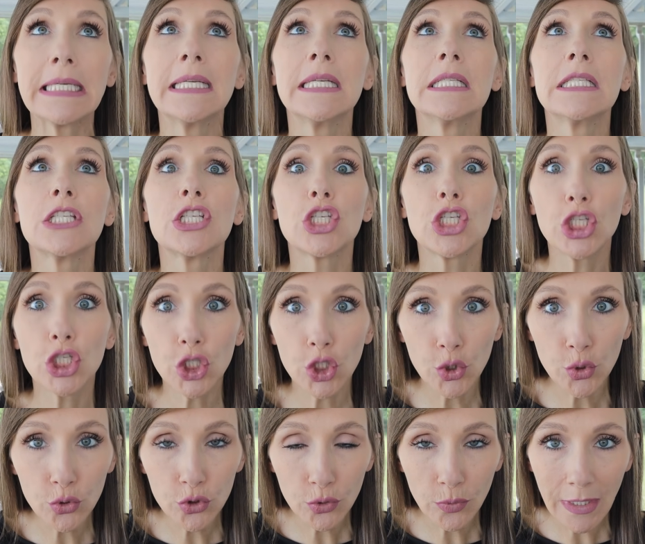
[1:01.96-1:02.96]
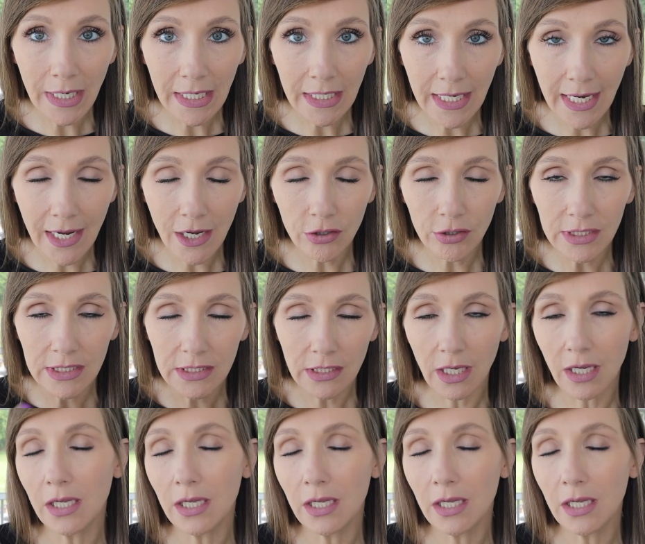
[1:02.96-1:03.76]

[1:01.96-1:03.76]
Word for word: is huge right now. It's